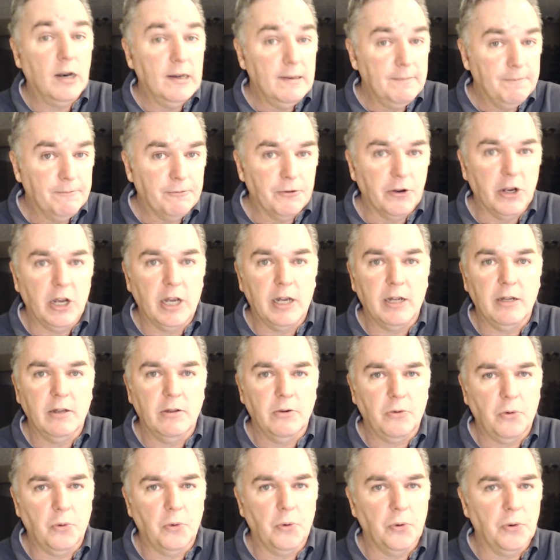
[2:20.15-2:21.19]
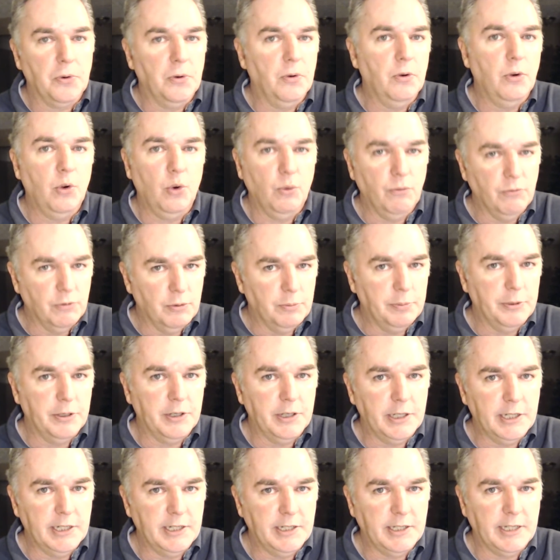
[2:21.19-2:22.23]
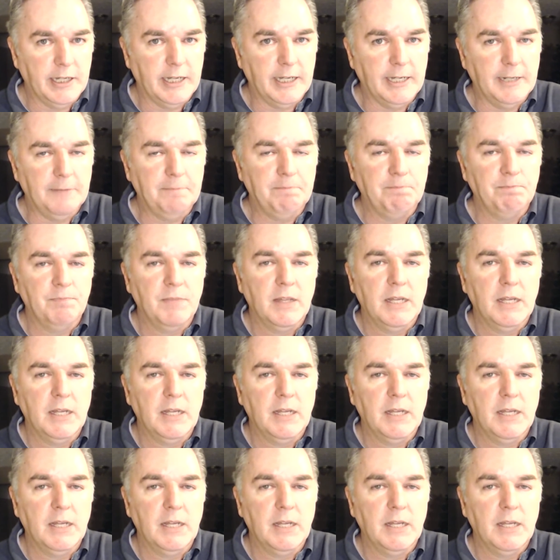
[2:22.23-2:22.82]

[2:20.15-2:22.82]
up front or over a period of time.